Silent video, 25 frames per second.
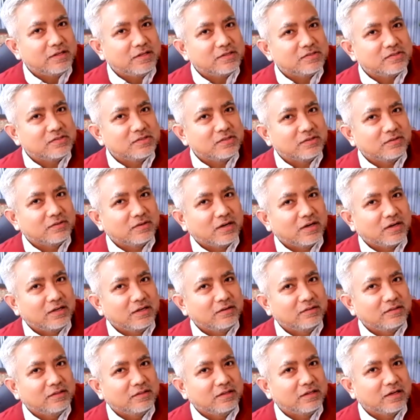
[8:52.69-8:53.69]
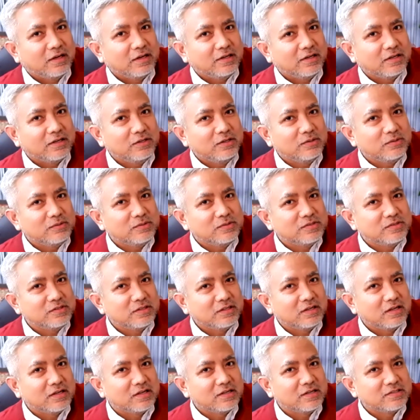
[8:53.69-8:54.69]
so I don't think I can use it
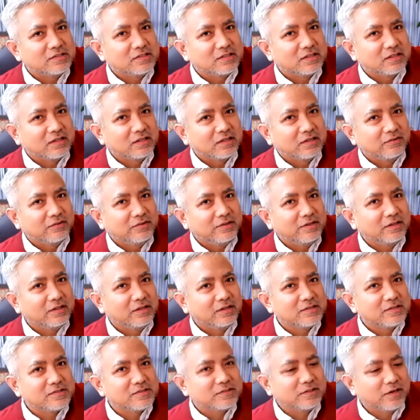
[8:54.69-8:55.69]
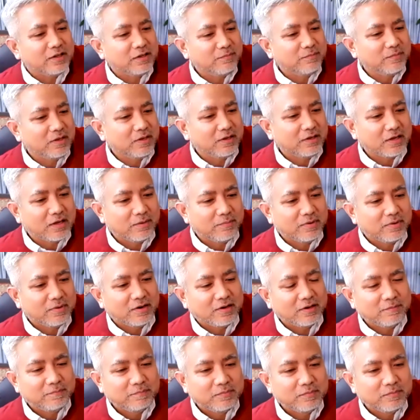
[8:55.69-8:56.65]
as a real streaming camera.